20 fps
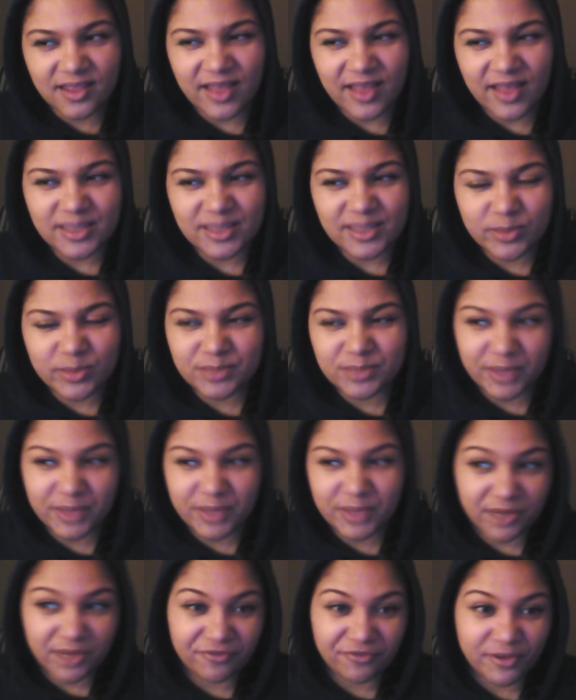That's what's
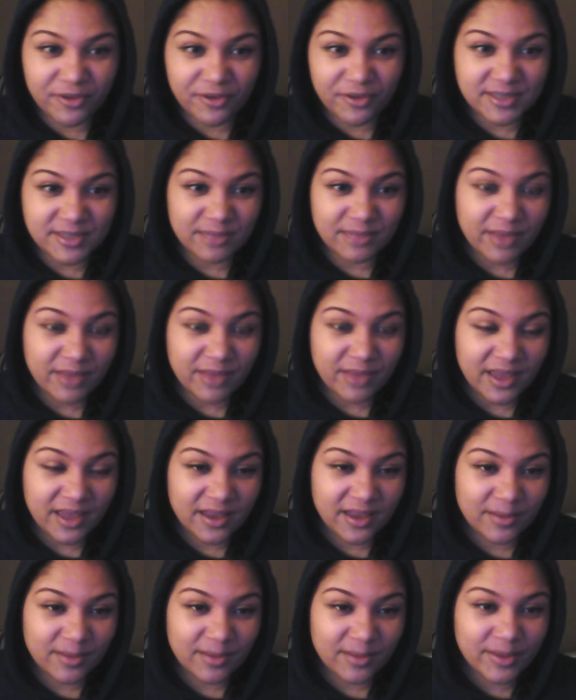been confusing
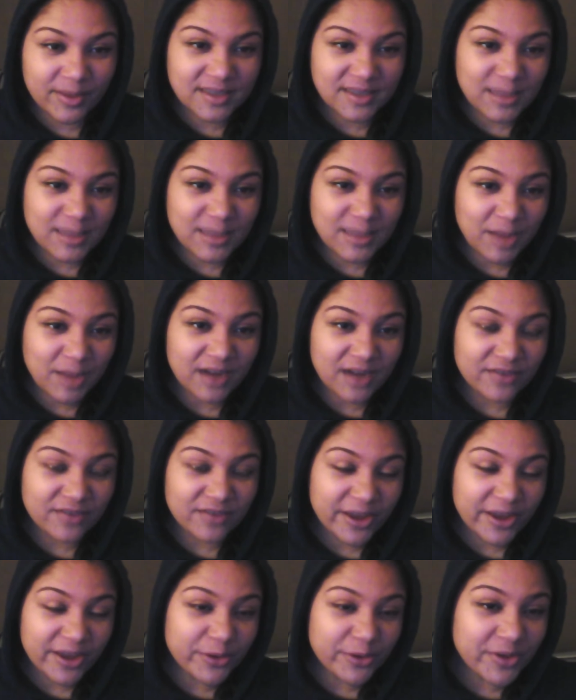me, because I'm kind
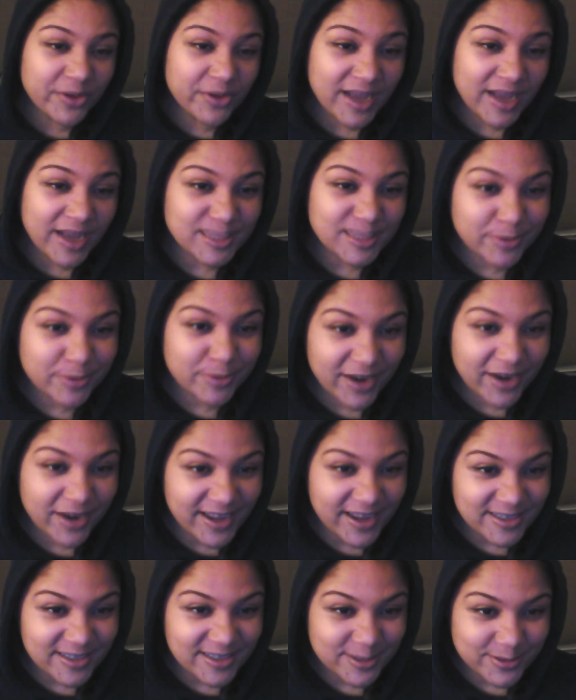of like, who are you guys
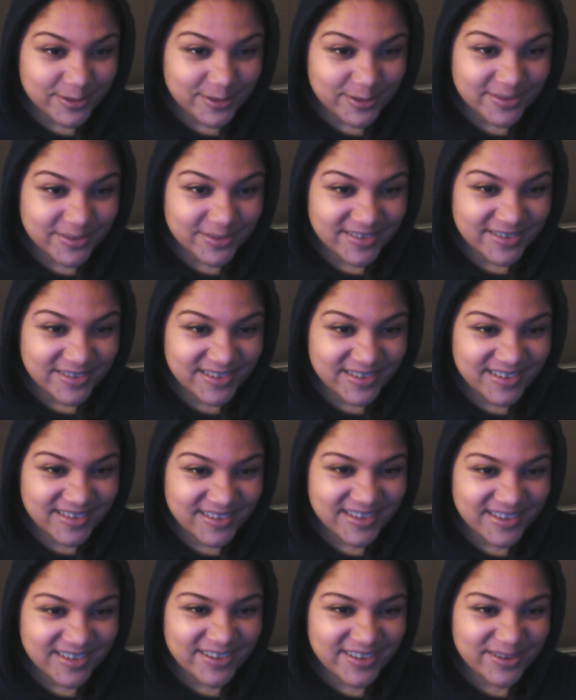praying to?
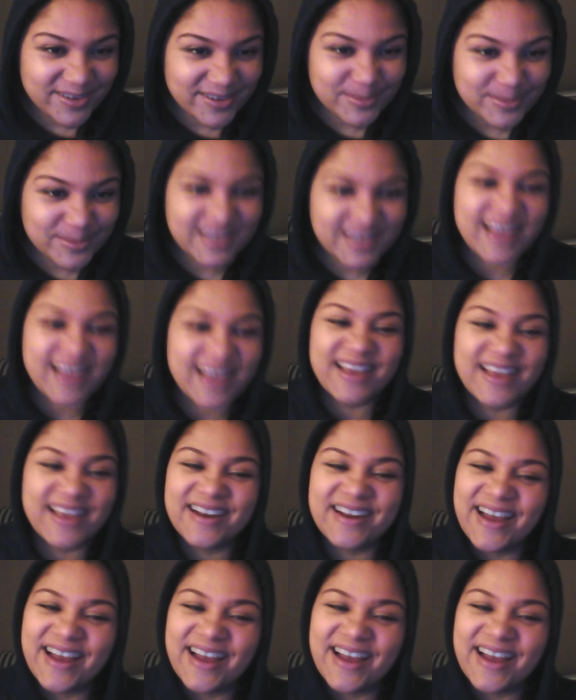You know what I'm saying?